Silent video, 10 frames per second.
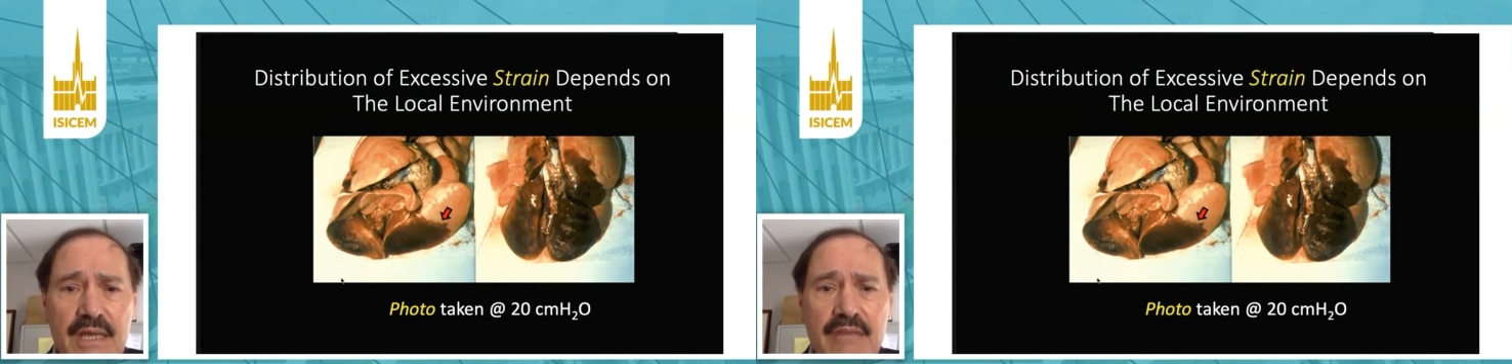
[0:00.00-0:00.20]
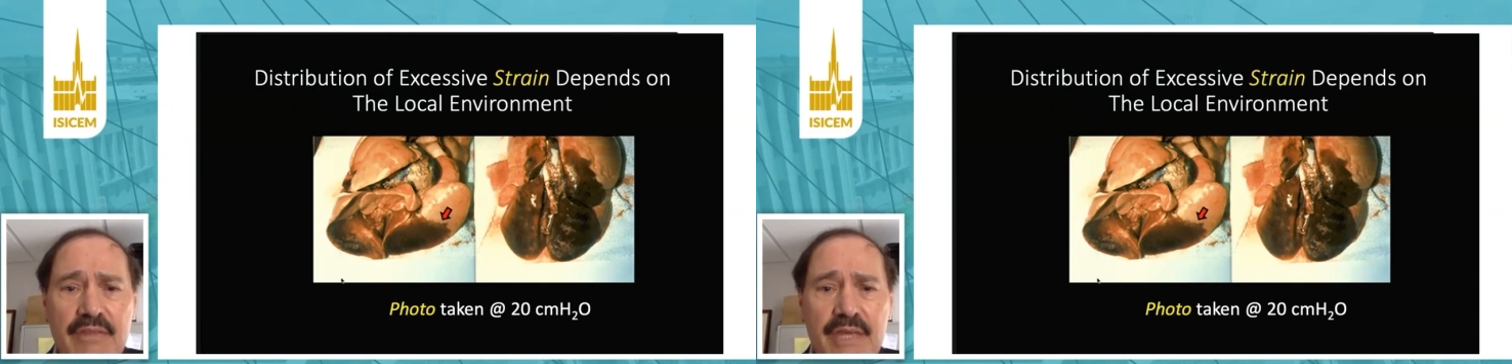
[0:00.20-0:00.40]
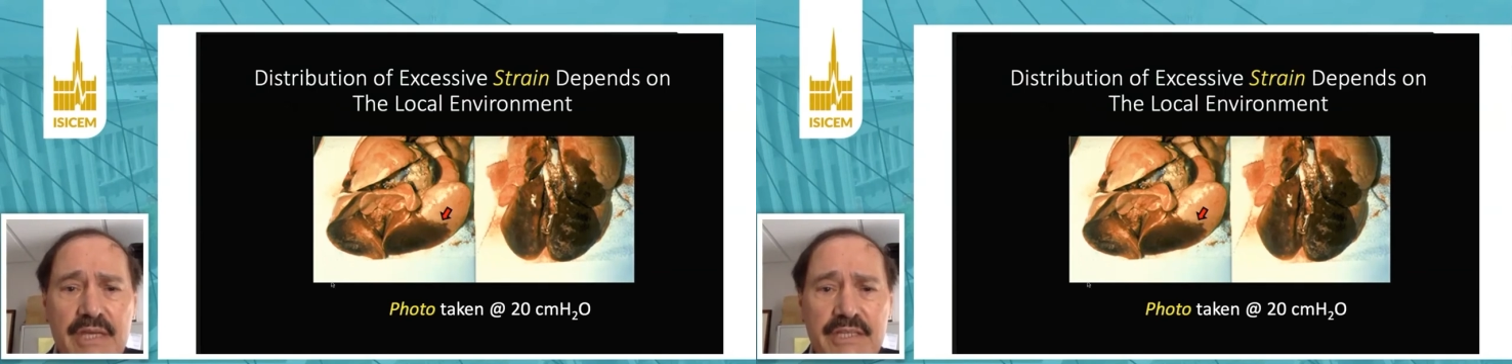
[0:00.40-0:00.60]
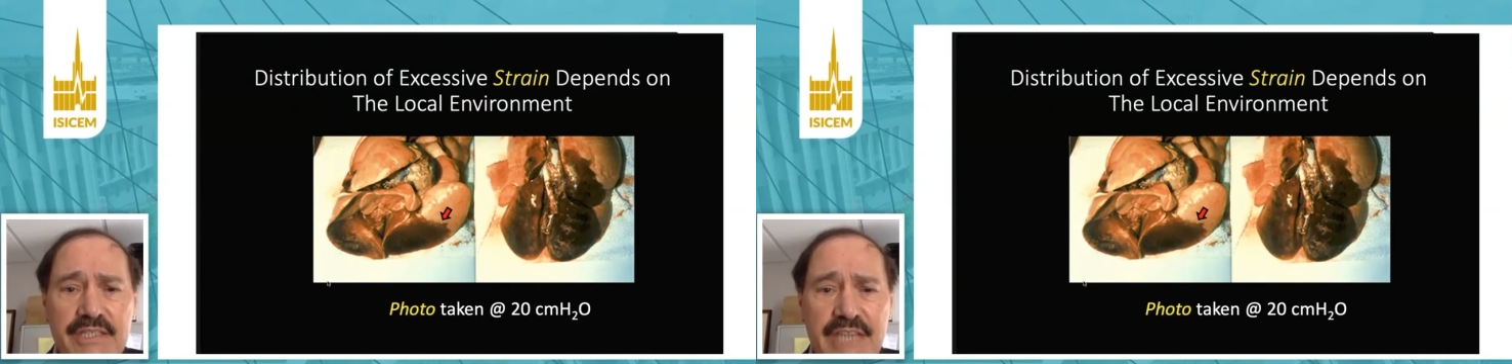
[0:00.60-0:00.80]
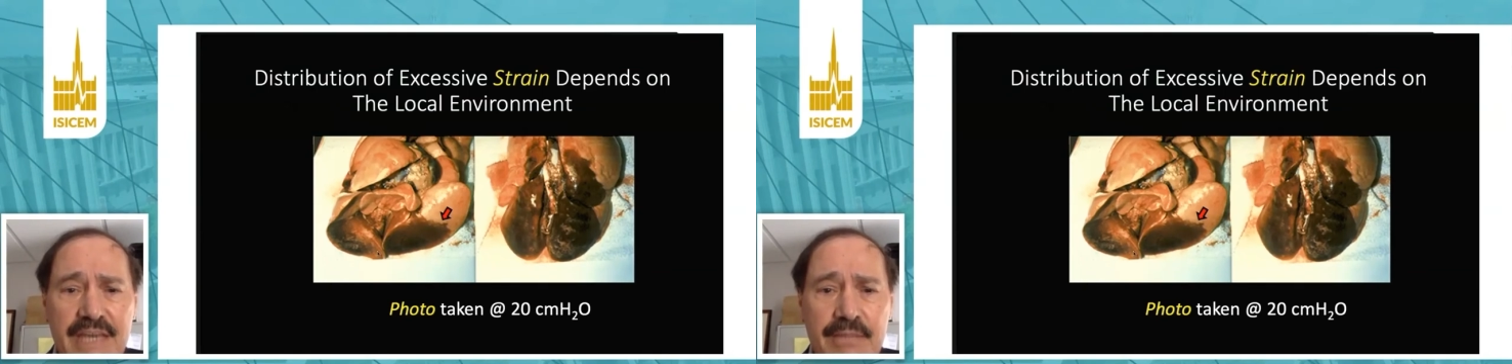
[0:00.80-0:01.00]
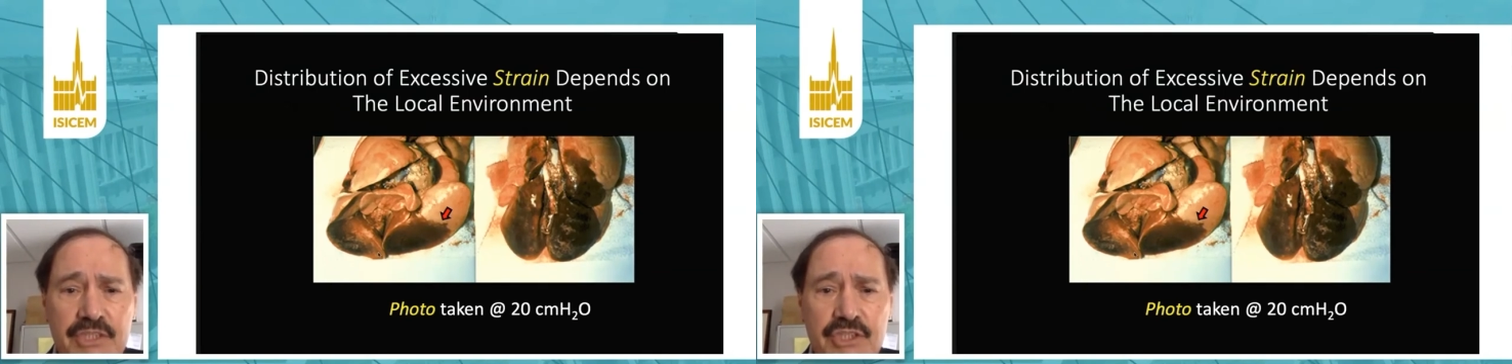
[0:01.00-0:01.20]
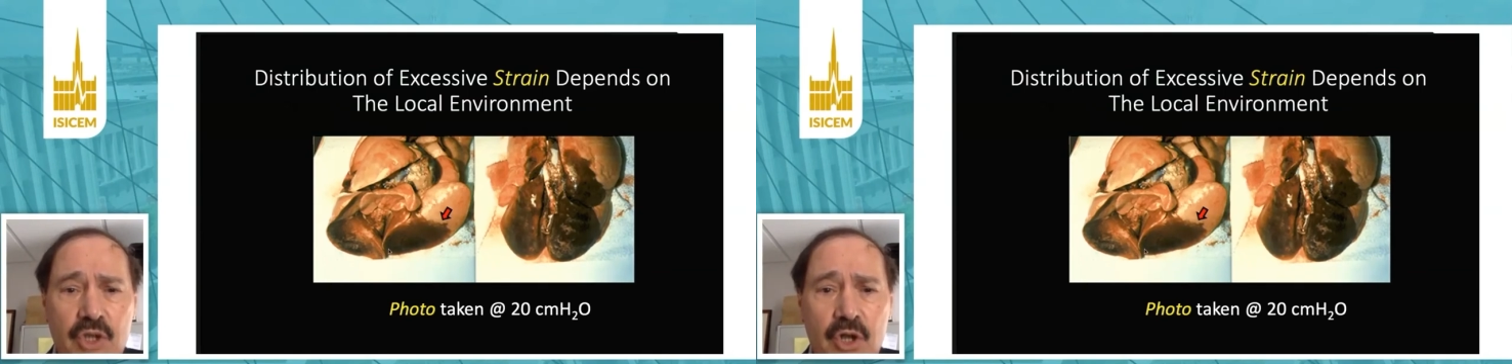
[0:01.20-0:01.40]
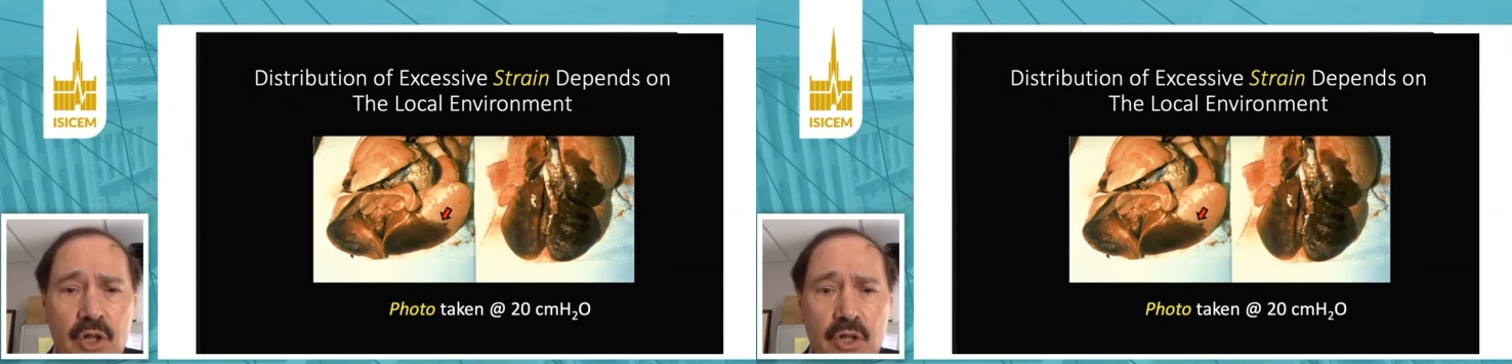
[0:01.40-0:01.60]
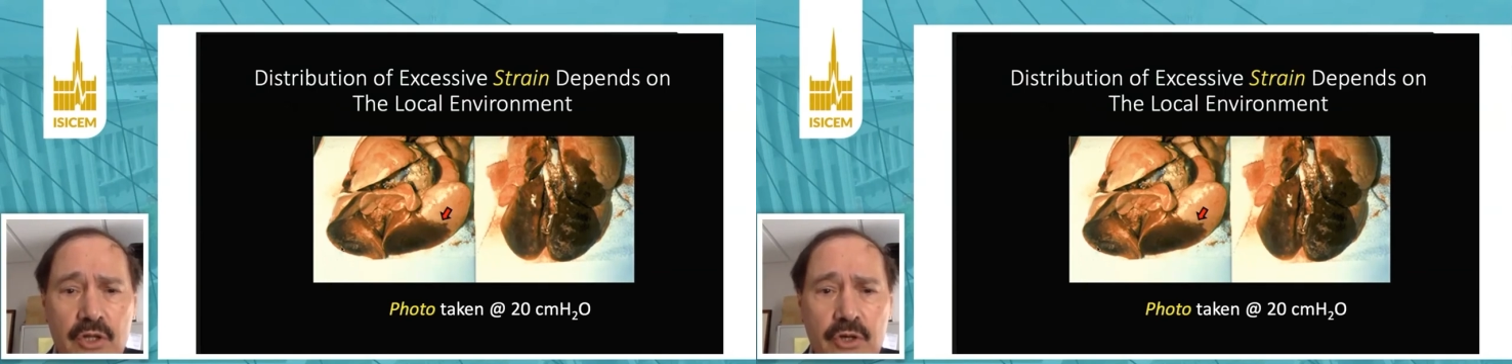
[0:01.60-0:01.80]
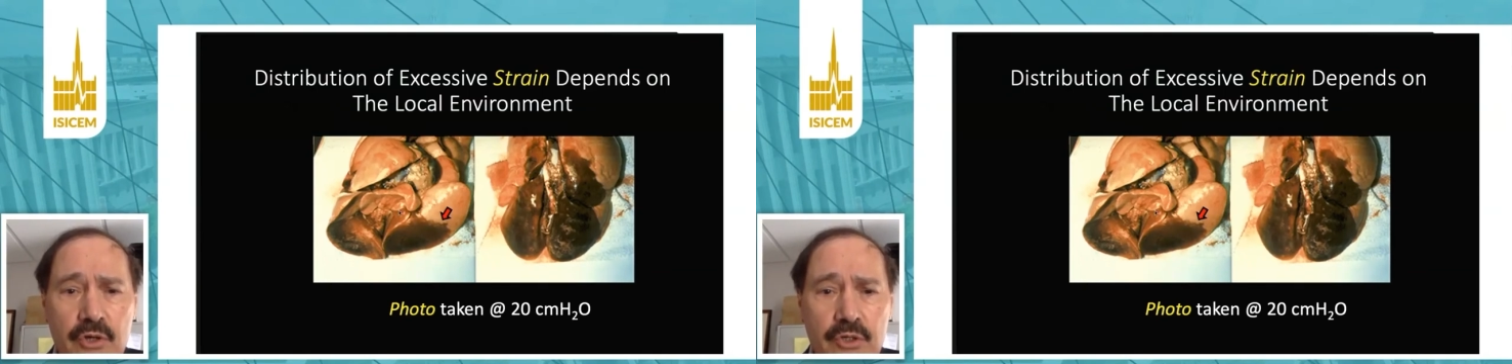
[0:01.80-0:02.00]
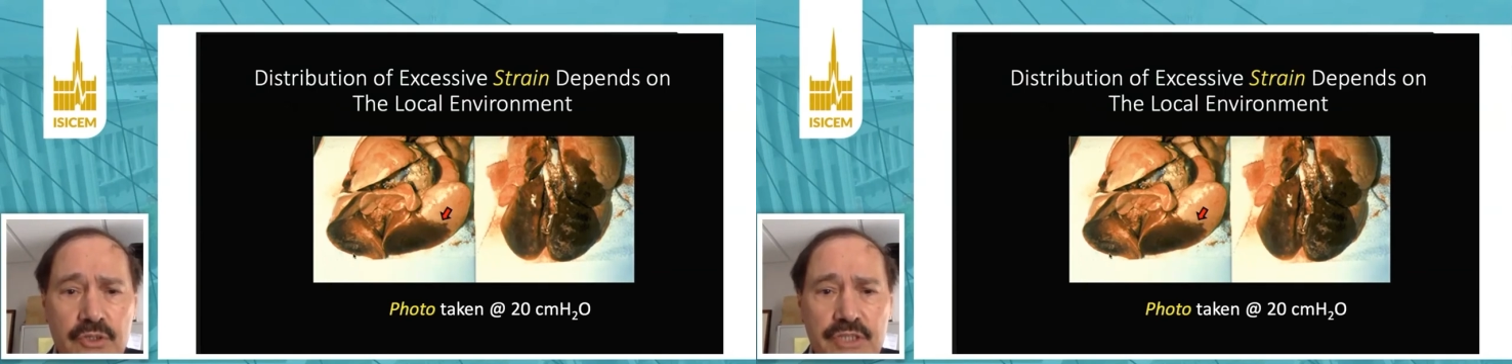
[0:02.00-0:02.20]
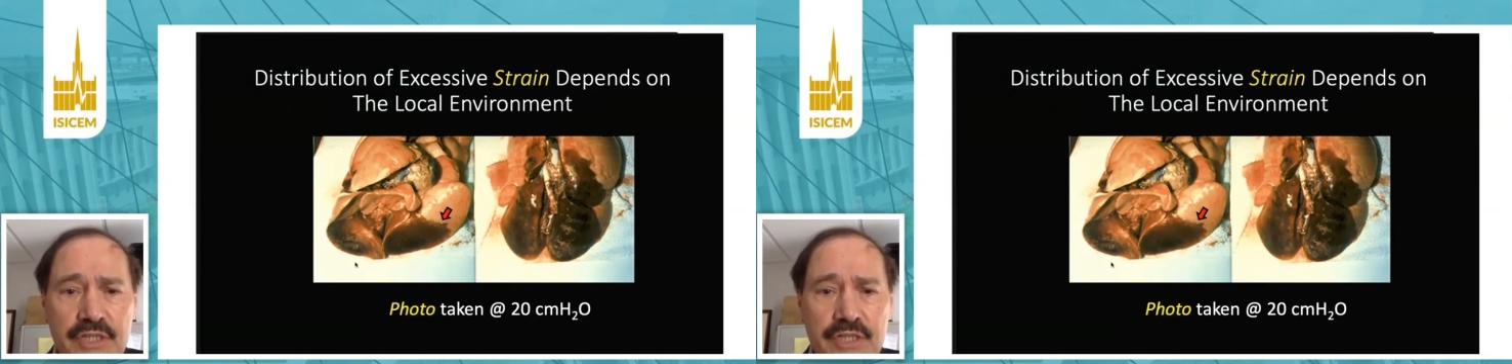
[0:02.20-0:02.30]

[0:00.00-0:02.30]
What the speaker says: the damage all occurs